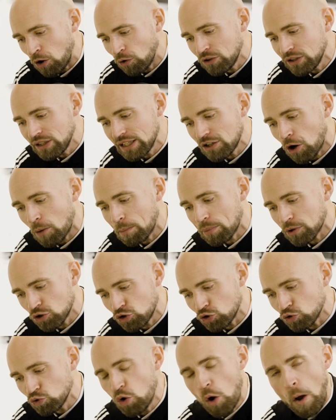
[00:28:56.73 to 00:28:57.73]
the knit upper
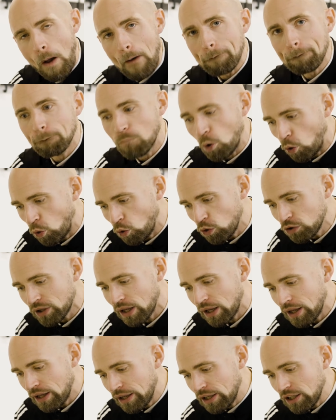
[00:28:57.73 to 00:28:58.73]
to mold,
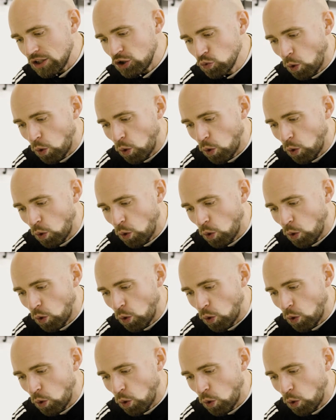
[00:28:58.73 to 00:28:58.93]
you